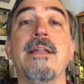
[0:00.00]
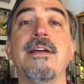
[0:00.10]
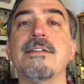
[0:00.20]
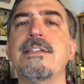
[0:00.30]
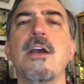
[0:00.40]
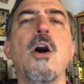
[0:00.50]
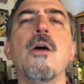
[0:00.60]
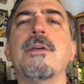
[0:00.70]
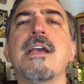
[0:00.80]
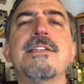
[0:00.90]
They'll say,
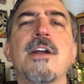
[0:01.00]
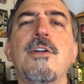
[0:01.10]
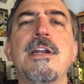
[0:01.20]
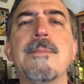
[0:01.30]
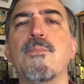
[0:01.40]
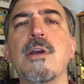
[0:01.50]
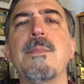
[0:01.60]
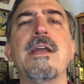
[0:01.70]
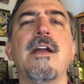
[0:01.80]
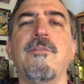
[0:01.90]
oh, Kickstarter didn't bring
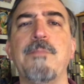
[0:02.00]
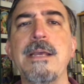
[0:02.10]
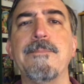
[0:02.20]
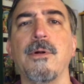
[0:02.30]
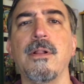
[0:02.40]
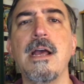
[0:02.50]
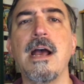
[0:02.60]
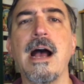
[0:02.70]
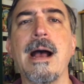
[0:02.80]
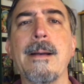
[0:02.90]
me enough people.
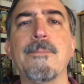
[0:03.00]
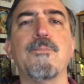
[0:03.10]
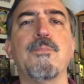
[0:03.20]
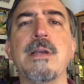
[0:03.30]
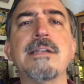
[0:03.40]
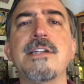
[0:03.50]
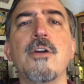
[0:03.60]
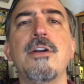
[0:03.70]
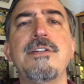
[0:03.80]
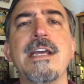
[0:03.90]

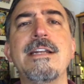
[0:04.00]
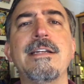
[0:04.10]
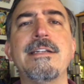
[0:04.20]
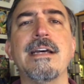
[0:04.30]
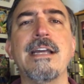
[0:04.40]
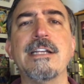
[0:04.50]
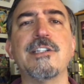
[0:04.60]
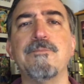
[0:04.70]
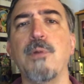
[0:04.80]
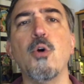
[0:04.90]
Kickstarter didn't
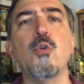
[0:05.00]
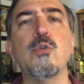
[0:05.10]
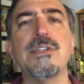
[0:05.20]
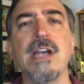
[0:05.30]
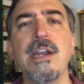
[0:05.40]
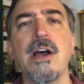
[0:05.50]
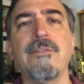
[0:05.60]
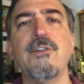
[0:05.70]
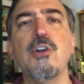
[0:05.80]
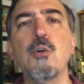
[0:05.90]
expose
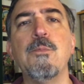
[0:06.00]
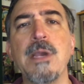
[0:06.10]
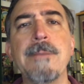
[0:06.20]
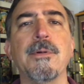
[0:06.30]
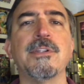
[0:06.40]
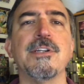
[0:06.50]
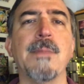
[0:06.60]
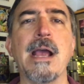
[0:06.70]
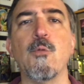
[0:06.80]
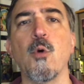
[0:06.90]
enough new people to
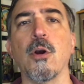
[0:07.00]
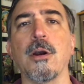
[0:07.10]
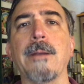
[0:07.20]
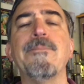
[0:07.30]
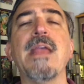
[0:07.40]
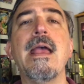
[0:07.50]
my work.